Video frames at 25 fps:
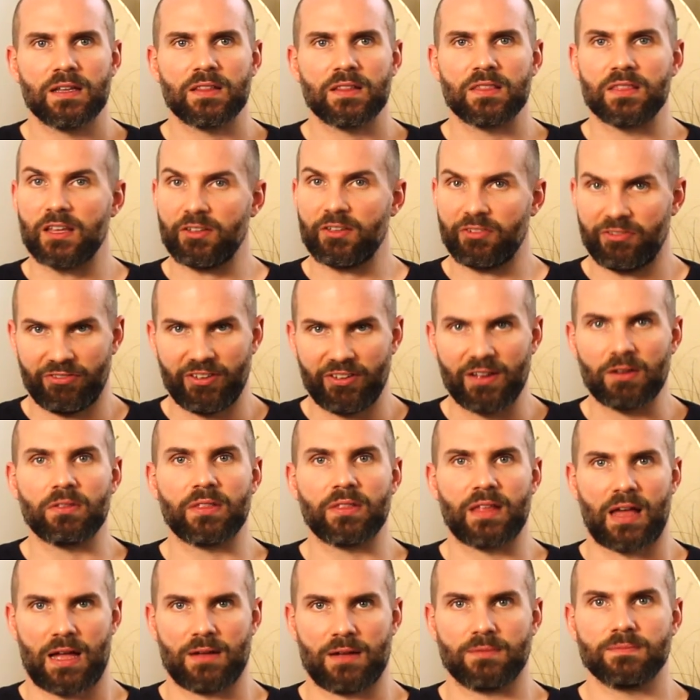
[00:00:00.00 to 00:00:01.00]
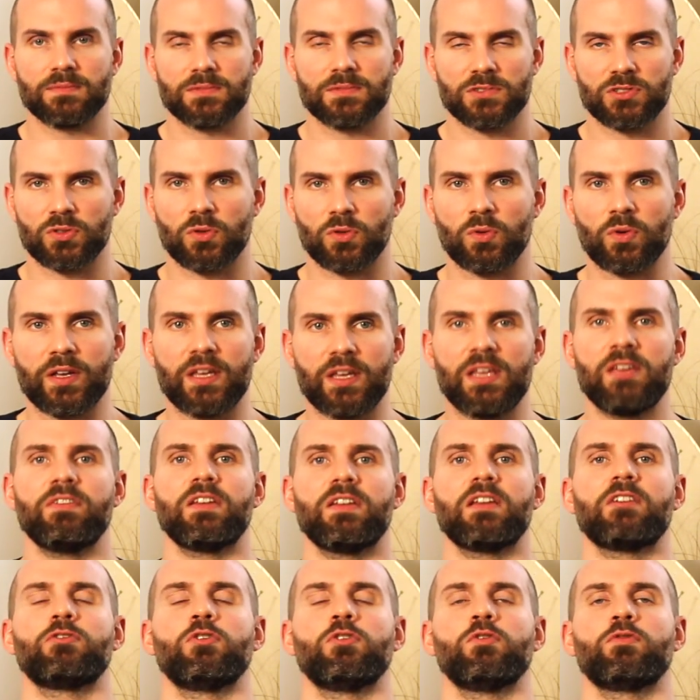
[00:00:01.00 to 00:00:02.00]
They fail that. So
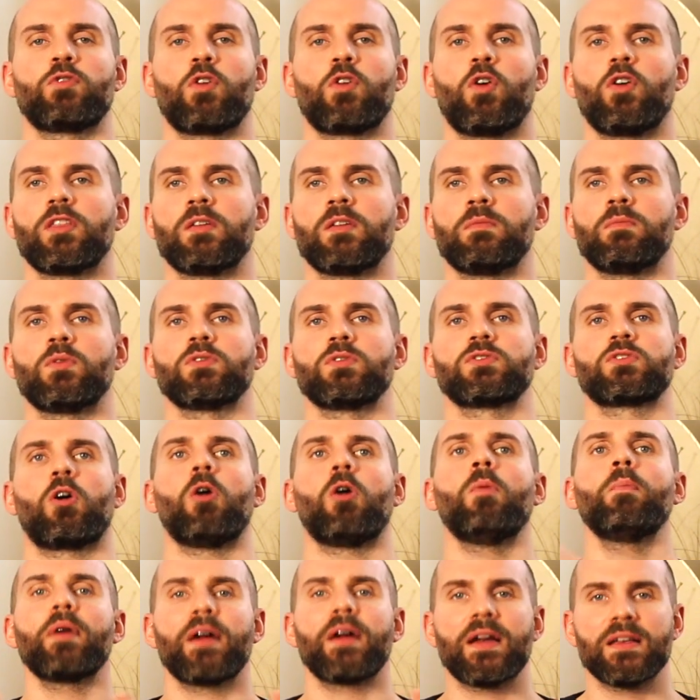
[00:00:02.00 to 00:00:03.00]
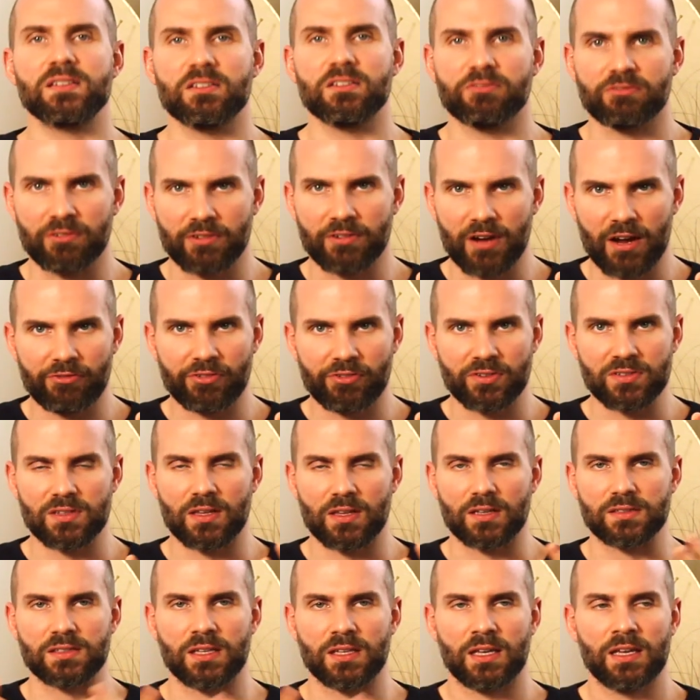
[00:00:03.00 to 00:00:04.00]
even if you've got the most comprehensive reference
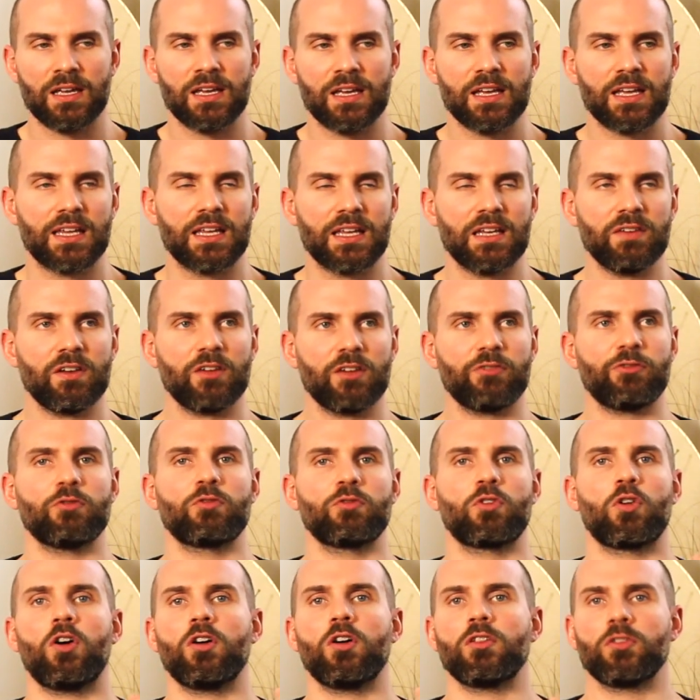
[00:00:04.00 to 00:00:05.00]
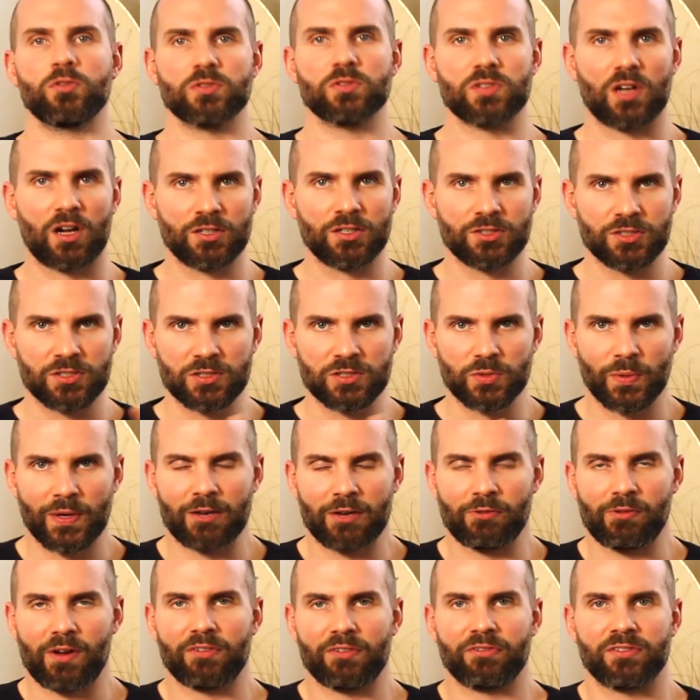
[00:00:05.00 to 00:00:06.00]
list, even if you've got those
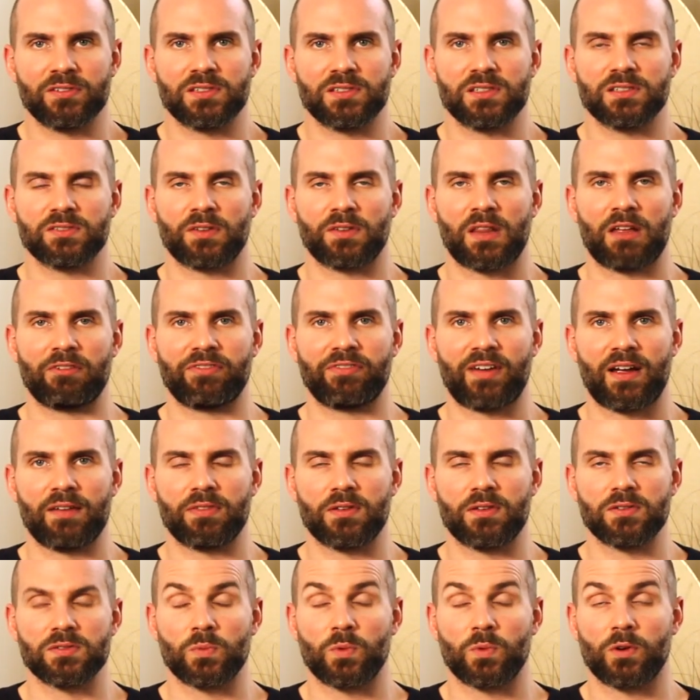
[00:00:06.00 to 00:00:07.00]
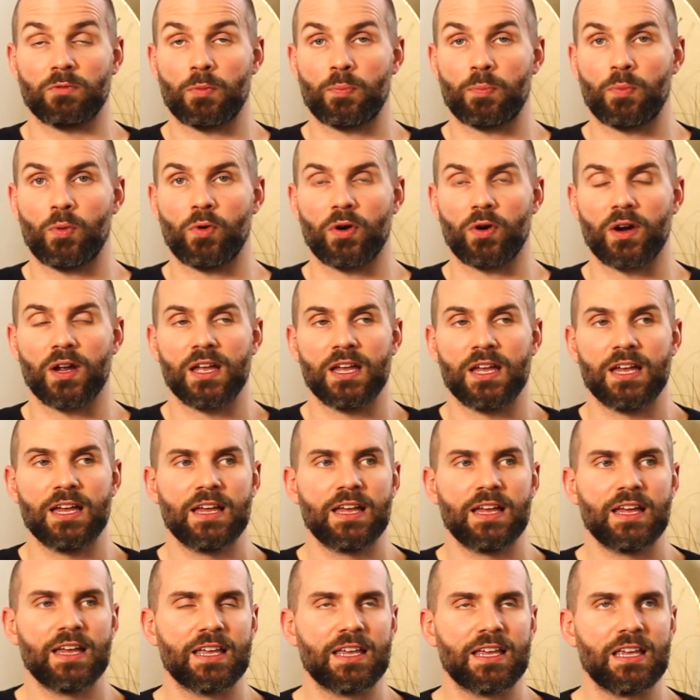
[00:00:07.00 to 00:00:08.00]
120 references for that 5,000 word report,
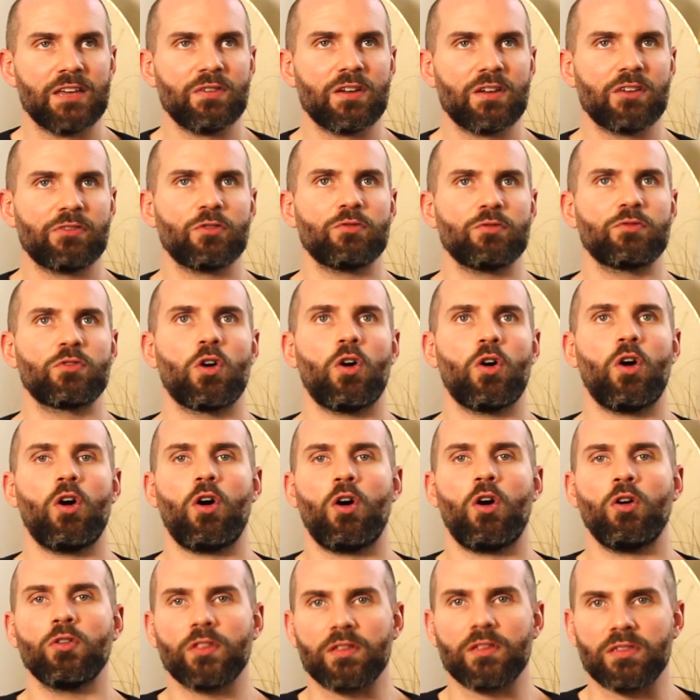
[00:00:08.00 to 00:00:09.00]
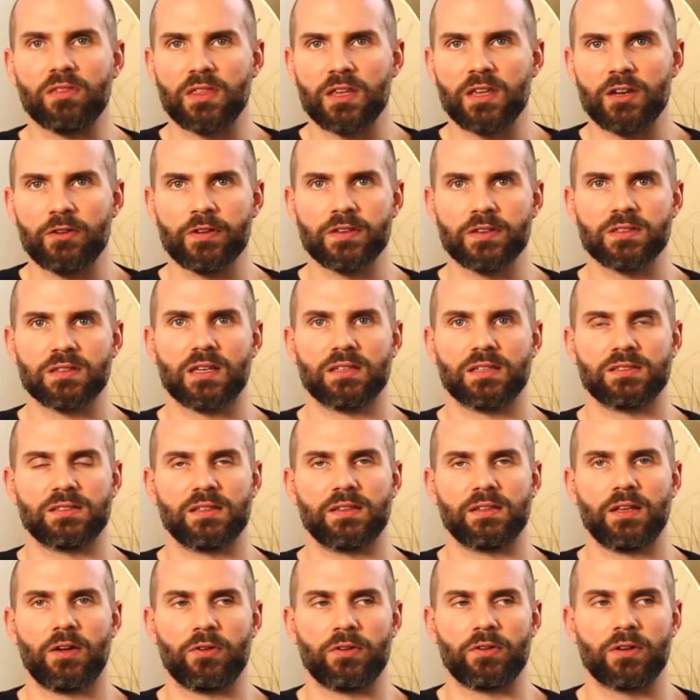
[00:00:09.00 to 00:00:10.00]
even if you've got all the theories
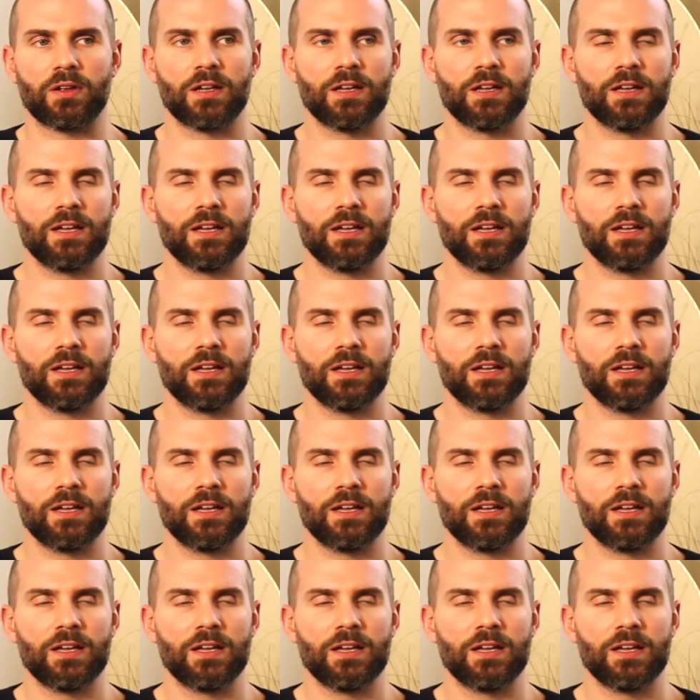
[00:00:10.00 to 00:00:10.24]
listed down,